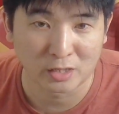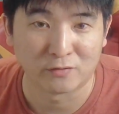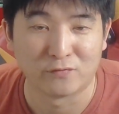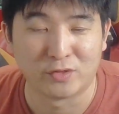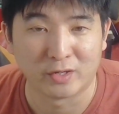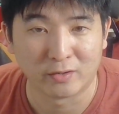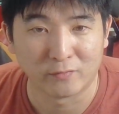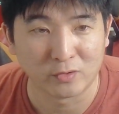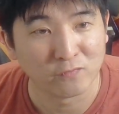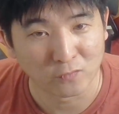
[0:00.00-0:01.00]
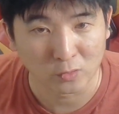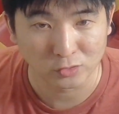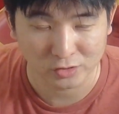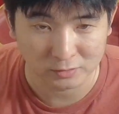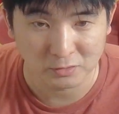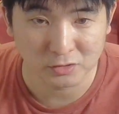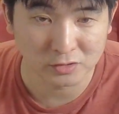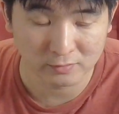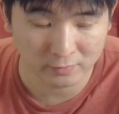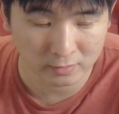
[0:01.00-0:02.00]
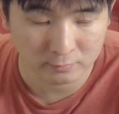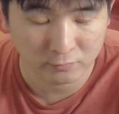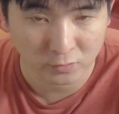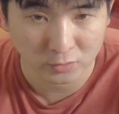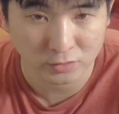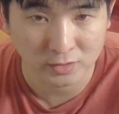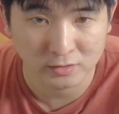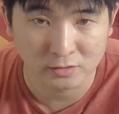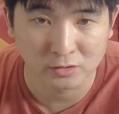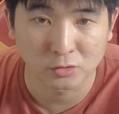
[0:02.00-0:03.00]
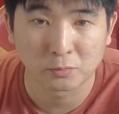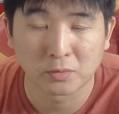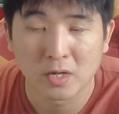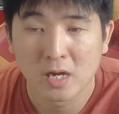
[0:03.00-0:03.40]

out of the four transmissions available for the Genesis Coupe.